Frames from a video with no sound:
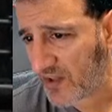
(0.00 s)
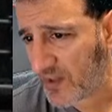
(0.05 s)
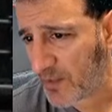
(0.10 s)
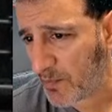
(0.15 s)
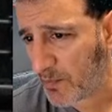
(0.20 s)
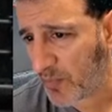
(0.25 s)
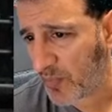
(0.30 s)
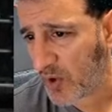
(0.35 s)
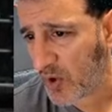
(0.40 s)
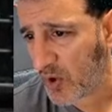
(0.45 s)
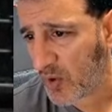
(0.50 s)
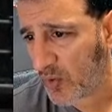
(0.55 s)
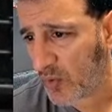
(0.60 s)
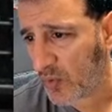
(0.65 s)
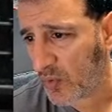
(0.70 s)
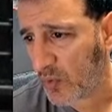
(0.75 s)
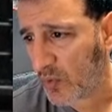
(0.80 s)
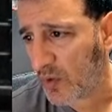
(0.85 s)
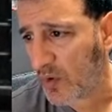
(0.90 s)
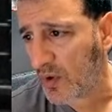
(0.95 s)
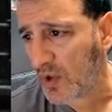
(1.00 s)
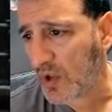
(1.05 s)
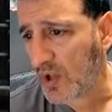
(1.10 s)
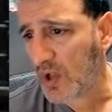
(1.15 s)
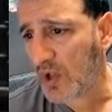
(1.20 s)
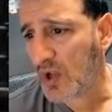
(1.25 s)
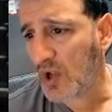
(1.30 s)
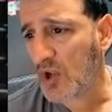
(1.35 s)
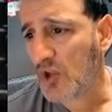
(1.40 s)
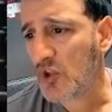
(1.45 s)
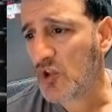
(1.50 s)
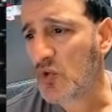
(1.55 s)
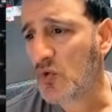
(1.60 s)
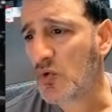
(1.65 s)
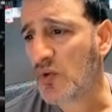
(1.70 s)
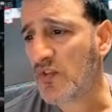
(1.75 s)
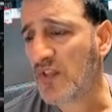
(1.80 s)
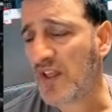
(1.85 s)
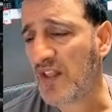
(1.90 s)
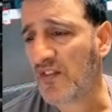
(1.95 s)
it's in blue, you
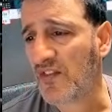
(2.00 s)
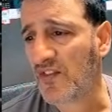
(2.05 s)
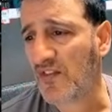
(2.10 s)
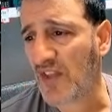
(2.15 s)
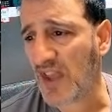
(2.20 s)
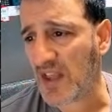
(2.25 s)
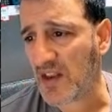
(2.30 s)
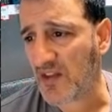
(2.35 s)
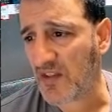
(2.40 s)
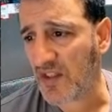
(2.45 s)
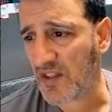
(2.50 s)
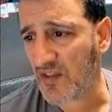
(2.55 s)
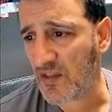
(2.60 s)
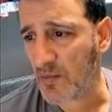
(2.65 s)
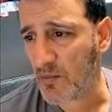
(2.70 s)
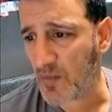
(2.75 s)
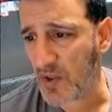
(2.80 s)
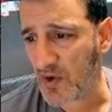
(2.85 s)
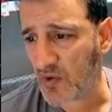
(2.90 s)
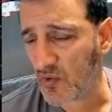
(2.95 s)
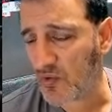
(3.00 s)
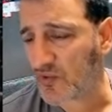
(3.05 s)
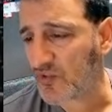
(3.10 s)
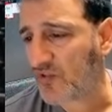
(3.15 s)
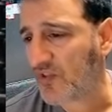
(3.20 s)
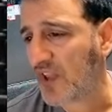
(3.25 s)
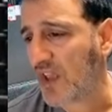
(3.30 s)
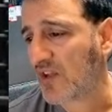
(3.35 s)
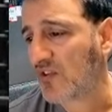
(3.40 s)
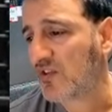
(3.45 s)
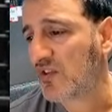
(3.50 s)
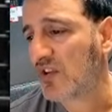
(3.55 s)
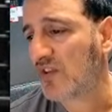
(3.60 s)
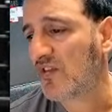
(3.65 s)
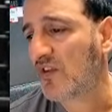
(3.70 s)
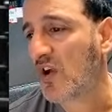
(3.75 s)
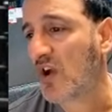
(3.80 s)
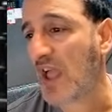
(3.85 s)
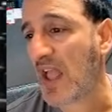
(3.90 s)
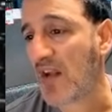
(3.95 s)
can then send the middle section is